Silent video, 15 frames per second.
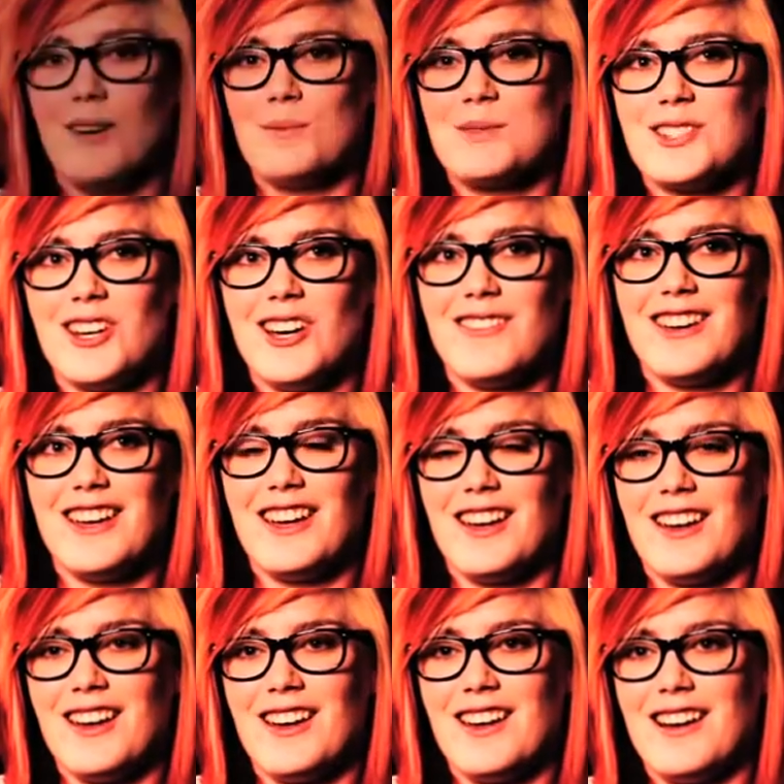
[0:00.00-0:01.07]
I'm
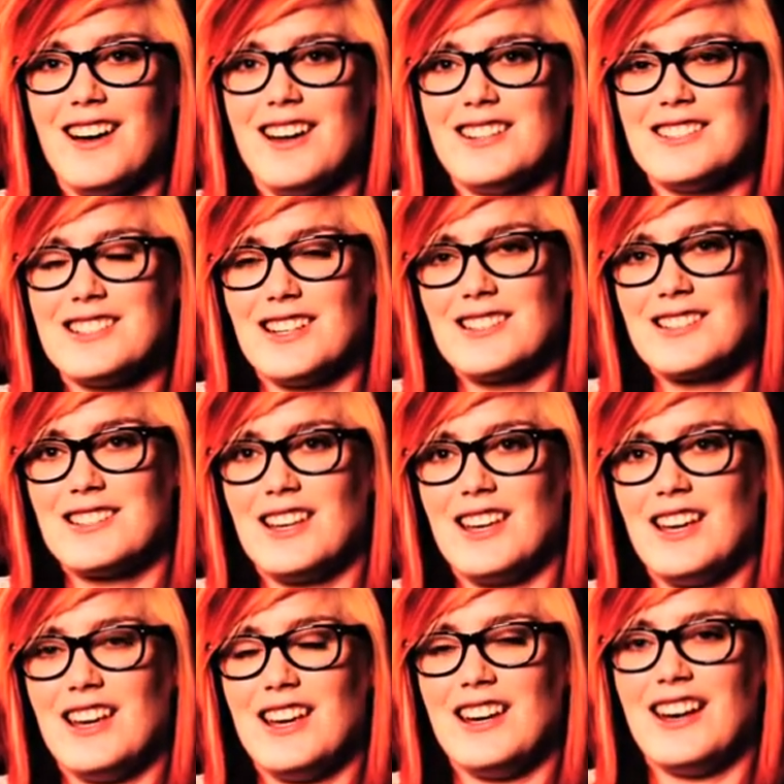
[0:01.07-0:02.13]
serving under
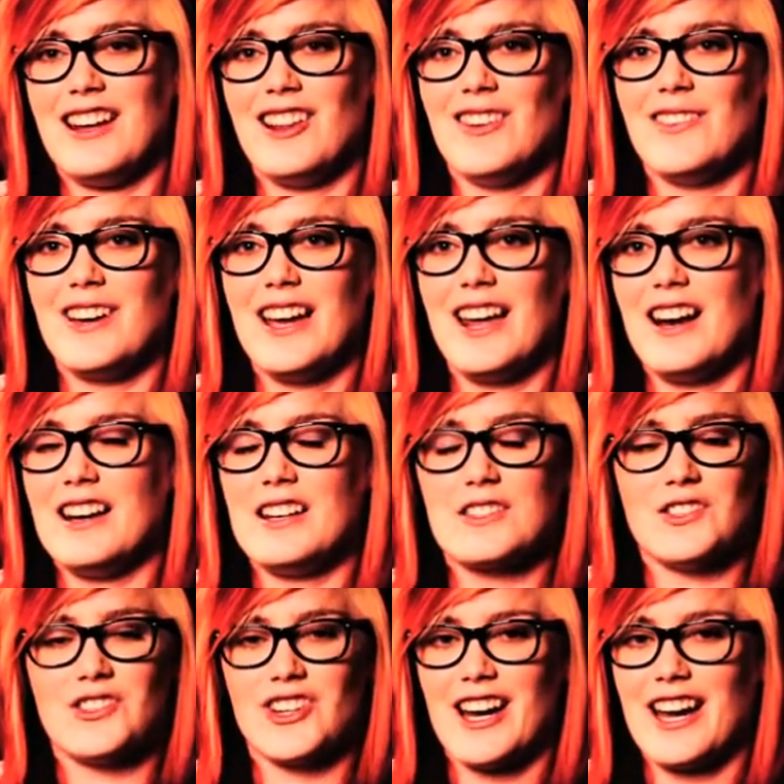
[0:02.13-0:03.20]
Dusty in Elevate, and
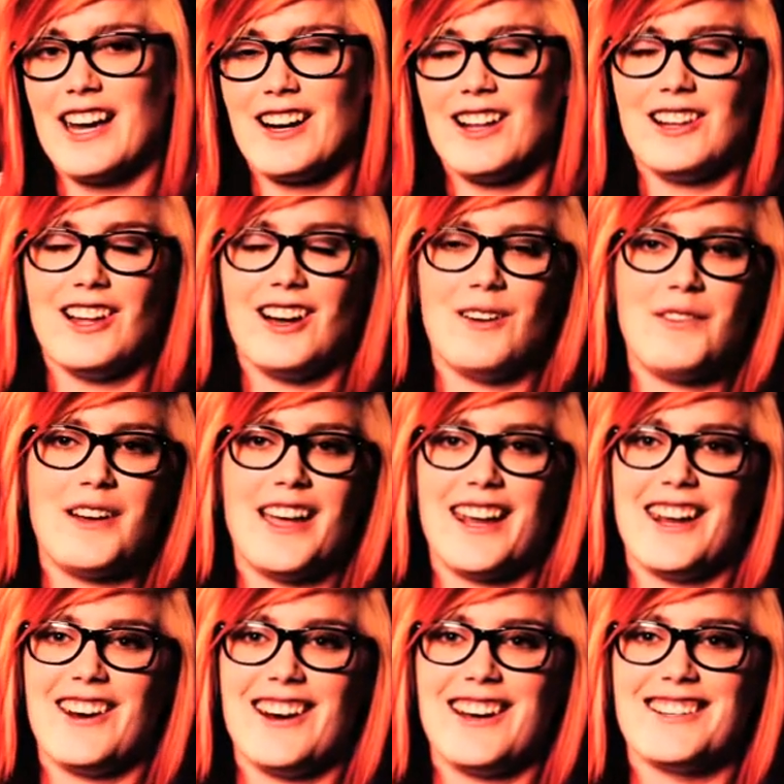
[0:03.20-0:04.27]
it's great. I love
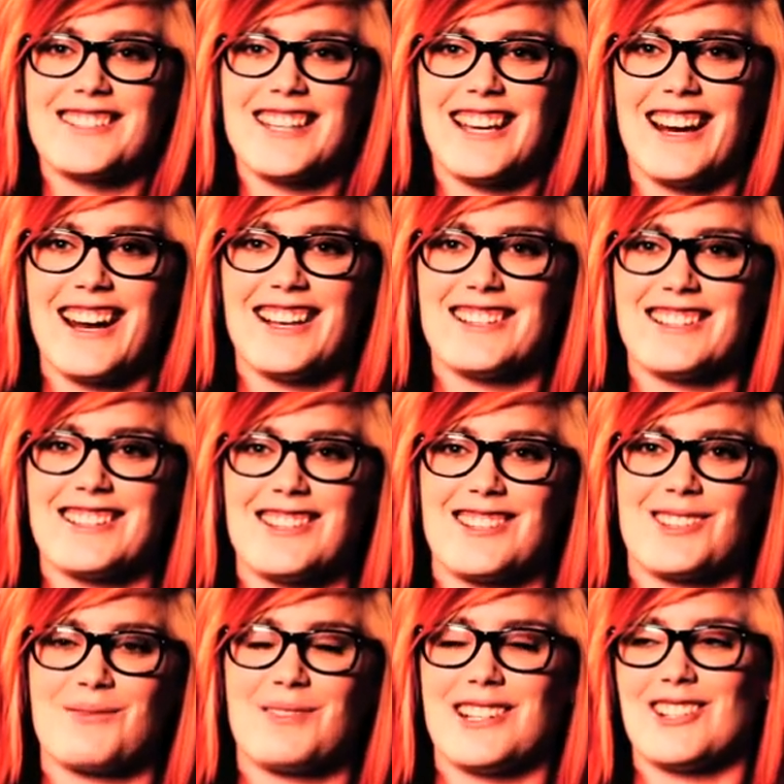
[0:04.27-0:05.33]
hanging around teenagers
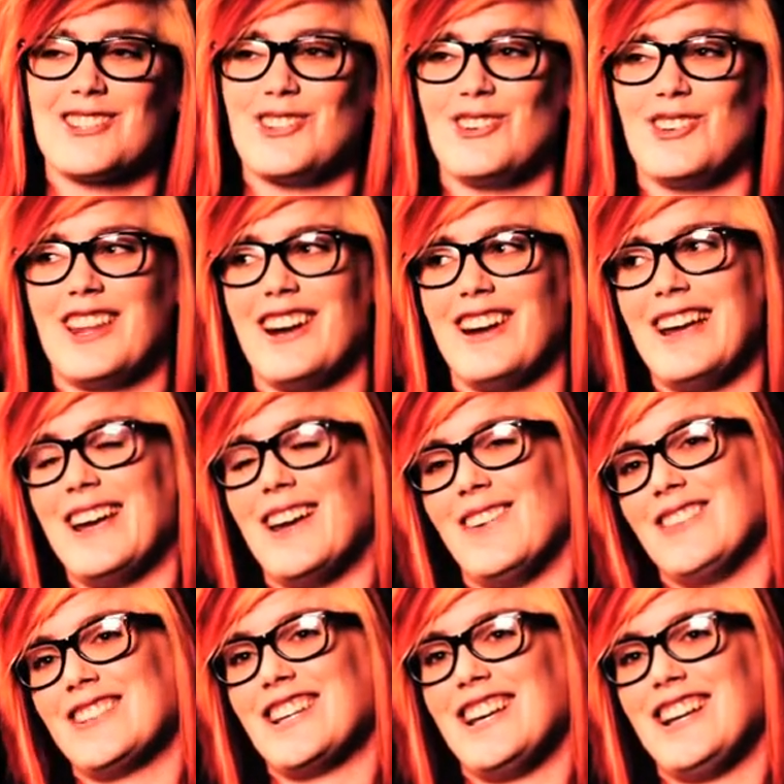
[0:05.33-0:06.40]
because I'm pretty sure that I
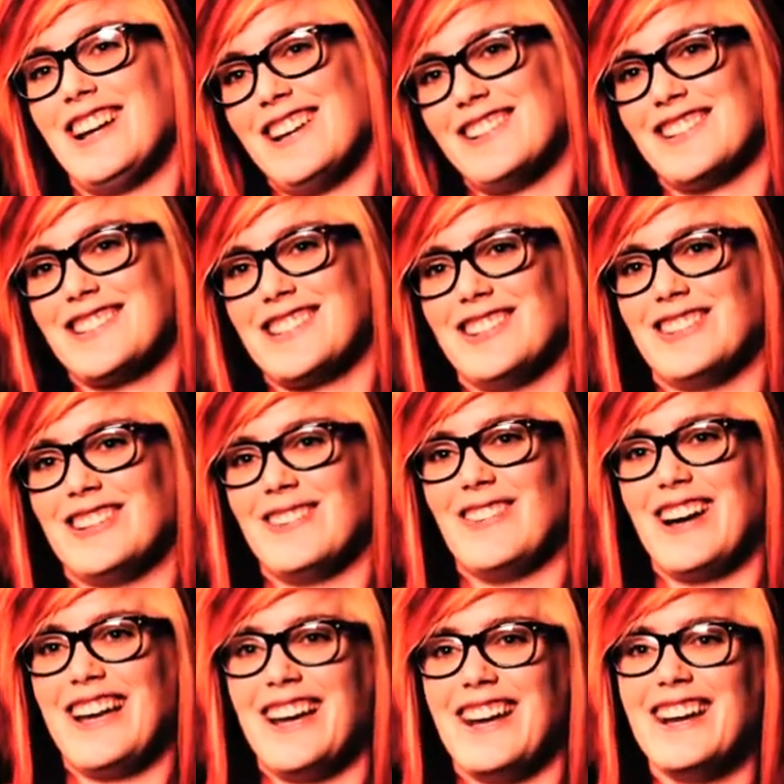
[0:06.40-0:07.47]
am a teenager still in
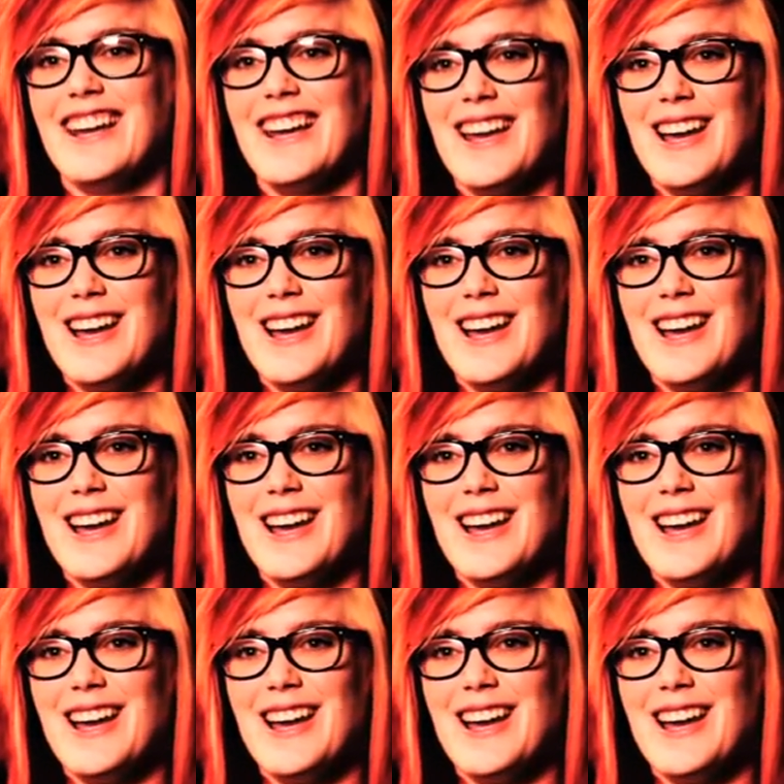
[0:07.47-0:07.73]
my head.